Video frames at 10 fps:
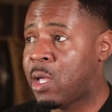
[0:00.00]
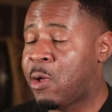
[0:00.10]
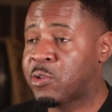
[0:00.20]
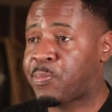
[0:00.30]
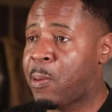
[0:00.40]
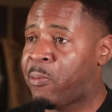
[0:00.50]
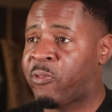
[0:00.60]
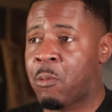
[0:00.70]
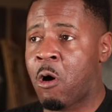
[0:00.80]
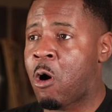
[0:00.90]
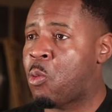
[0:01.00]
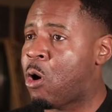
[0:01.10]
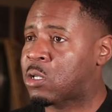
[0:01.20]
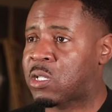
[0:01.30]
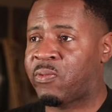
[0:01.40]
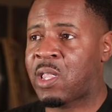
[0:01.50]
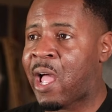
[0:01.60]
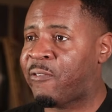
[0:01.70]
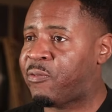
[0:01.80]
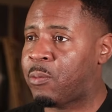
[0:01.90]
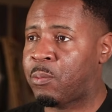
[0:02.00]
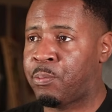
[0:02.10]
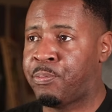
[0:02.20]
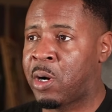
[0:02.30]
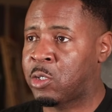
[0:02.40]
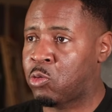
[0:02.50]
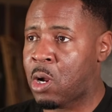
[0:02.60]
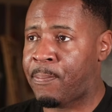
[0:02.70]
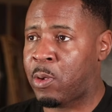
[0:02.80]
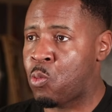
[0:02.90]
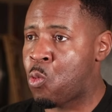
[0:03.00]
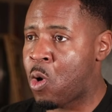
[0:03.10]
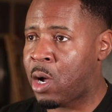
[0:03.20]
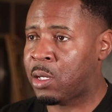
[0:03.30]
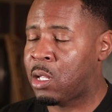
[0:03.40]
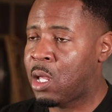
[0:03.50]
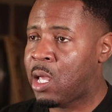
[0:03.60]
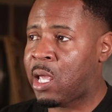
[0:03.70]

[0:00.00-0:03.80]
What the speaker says: it was people from all walks of life bundled up in one,